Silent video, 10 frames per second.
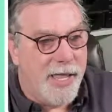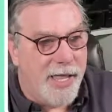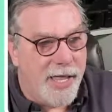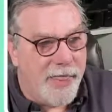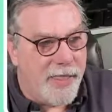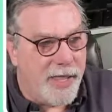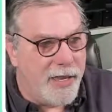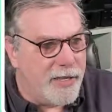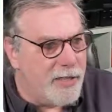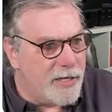And
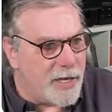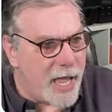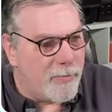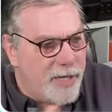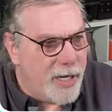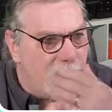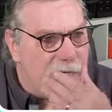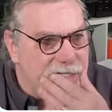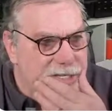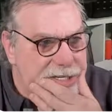then Abigail
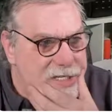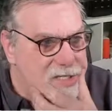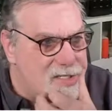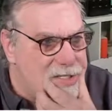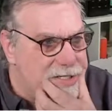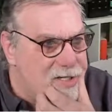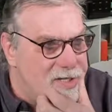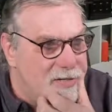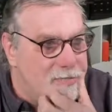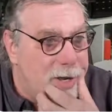was his
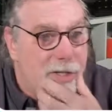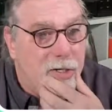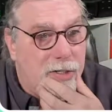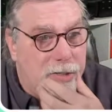mother.